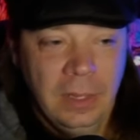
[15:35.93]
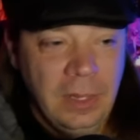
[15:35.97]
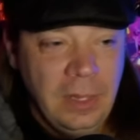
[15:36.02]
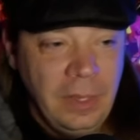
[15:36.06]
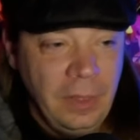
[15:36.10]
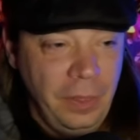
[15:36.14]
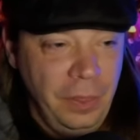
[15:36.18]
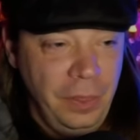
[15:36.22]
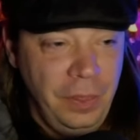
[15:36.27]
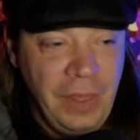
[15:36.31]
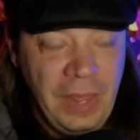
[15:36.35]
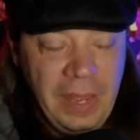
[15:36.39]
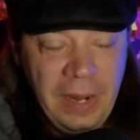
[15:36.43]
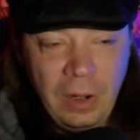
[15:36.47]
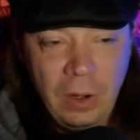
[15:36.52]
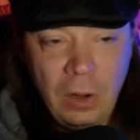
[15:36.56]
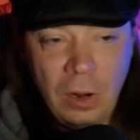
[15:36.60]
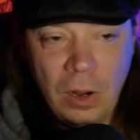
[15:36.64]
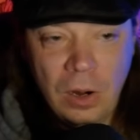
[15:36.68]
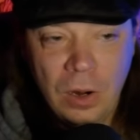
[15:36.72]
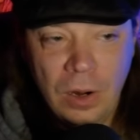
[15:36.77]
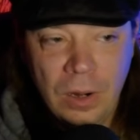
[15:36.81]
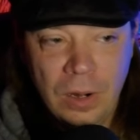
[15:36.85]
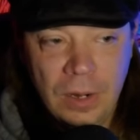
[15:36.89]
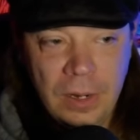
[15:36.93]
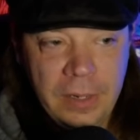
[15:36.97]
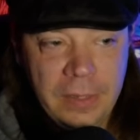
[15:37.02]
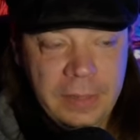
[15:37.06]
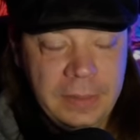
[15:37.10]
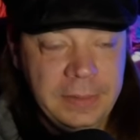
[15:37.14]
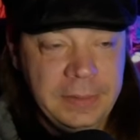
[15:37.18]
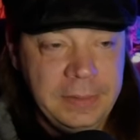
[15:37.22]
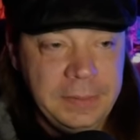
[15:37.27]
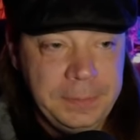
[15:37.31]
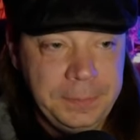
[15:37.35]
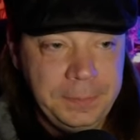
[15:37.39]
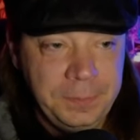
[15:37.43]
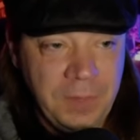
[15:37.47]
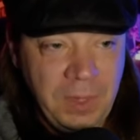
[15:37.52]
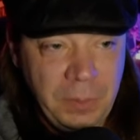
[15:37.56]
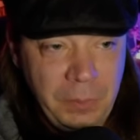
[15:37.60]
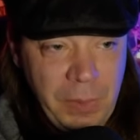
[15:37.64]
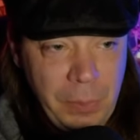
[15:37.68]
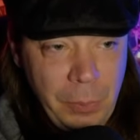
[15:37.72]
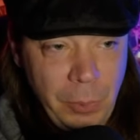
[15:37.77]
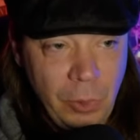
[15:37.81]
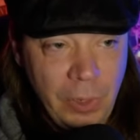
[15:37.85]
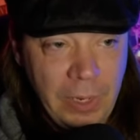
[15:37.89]
There are, let
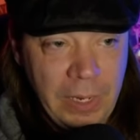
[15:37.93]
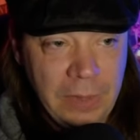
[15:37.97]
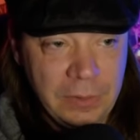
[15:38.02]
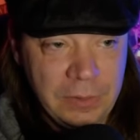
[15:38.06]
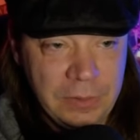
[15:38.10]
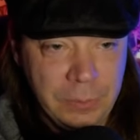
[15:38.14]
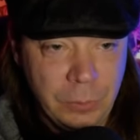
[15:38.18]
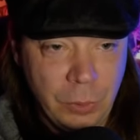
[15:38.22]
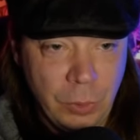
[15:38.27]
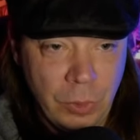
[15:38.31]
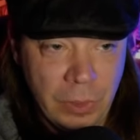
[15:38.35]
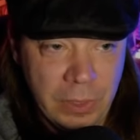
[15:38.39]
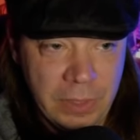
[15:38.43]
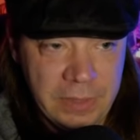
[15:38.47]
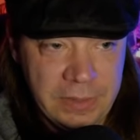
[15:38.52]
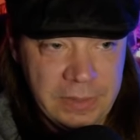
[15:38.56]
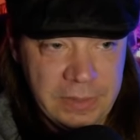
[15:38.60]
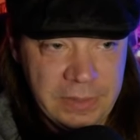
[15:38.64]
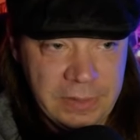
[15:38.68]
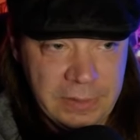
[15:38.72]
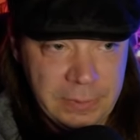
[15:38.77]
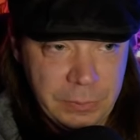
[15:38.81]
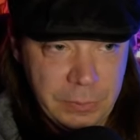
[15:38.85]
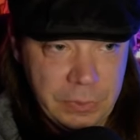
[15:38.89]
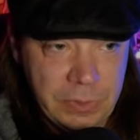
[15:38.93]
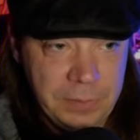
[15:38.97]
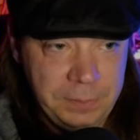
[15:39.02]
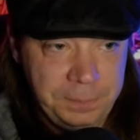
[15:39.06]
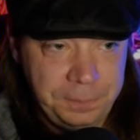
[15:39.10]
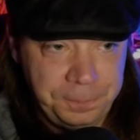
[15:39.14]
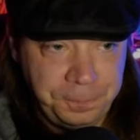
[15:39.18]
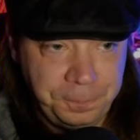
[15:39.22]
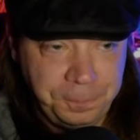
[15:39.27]
me point out some criticisms.